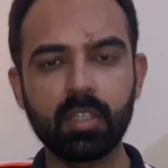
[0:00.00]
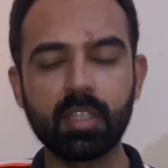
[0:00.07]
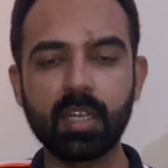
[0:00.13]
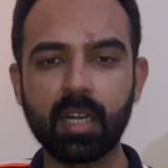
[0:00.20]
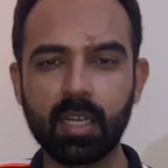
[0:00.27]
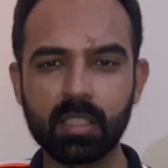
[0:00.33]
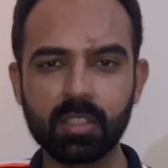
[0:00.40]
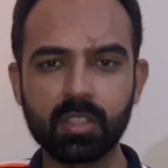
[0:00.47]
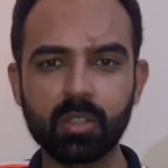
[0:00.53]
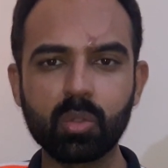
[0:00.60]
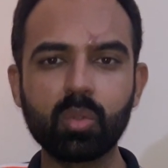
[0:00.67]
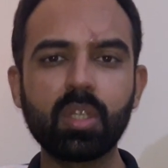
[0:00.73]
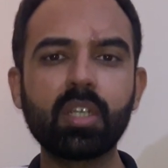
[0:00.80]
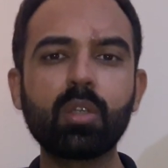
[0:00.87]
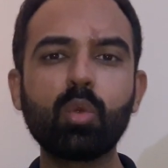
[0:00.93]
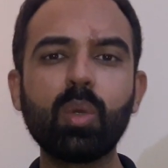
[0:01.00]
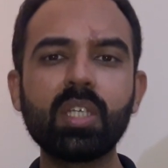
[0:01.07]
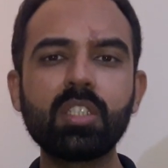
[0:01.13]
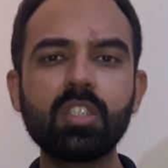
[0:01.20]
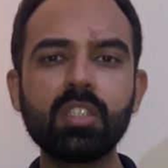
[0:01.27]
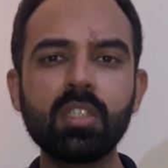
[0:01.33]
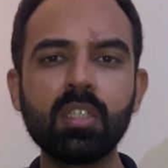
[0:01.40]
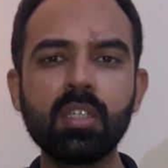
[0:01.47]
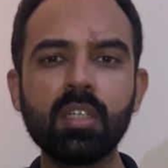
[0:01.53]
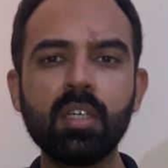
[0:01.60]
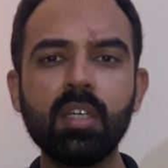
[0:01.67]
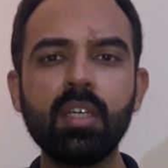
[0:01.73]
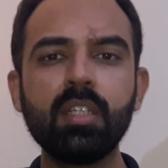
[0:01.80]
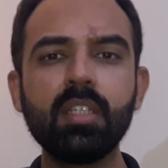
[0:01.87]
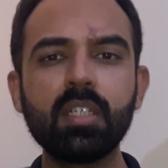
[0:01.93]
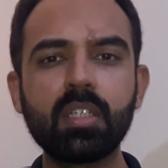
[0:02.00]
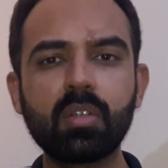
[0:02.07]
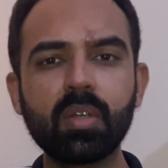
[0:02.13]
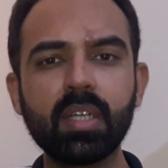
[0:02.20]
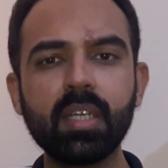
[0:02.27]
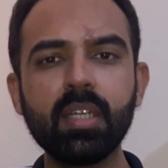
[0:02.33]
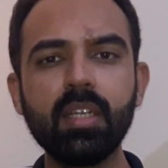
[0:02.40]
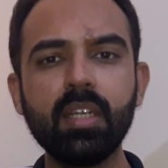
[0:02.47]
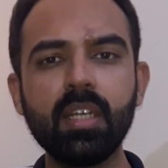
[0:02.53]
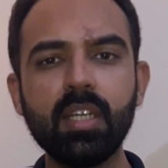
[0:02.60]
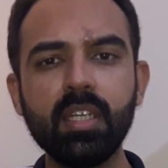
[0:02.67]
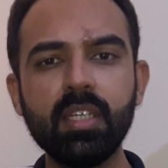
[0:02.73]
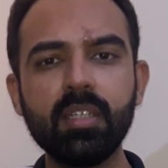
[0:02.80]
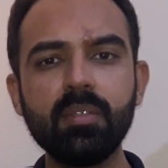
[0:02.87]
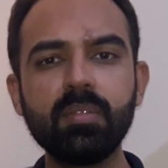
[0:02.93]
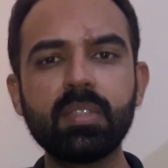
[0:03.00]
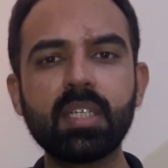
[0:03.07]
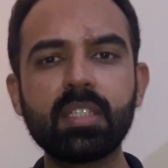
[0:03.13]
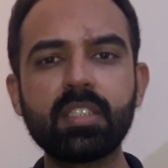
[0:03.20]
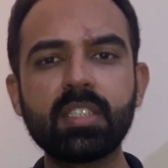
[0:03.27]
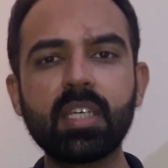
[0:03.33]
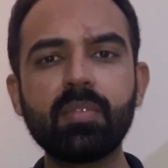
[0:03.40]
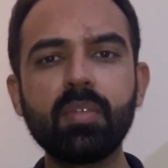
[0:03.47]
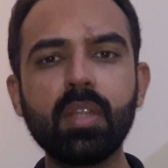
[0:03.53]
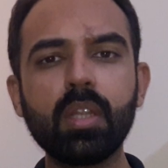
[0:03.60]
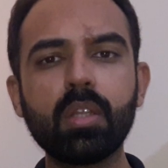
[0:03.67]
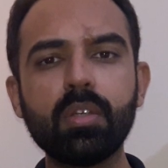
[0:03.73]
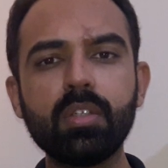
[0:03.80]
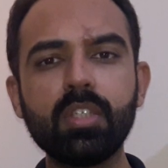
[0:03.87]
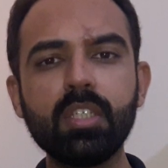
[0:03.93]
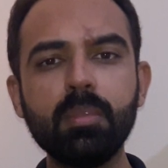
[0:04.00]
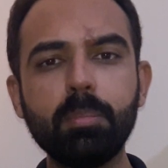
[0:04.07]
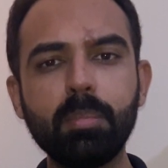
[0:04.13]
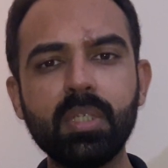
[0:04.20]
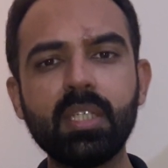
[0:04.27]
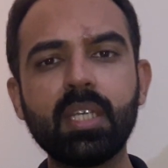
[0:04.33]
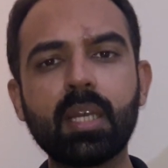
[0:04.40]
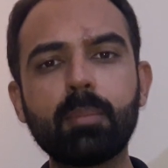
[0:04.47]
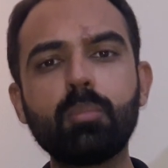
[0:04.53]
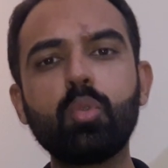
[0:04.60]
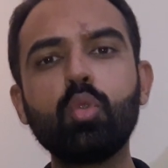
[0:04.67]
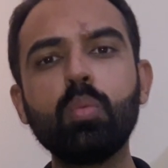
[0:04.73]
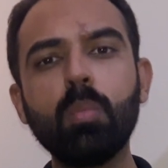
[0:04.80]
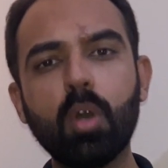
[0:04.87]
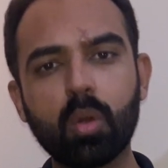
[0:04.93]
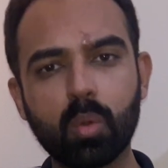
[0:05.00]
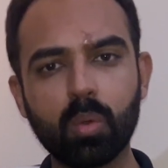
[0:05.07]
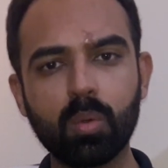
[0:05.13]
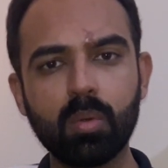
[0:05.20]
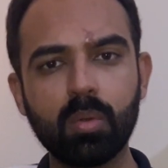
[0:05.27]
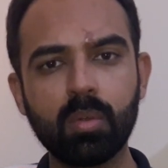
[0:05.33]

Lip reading: The answer to that question, the train leaves at 7:30 p.m. tomorrow.